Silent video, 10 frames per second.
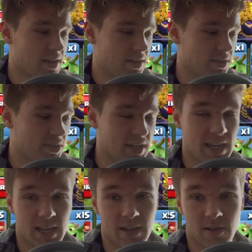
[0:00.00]

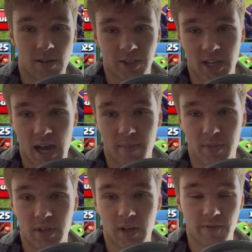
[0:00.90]
sitting on top
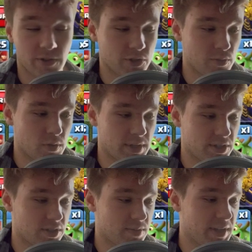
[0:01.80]
of your super
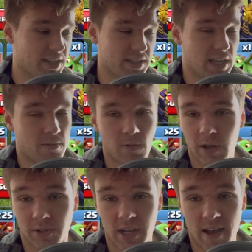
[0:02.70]
wizards because they
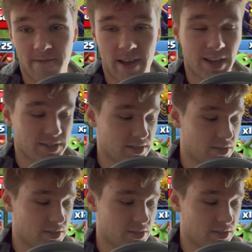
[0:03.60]
will die fast.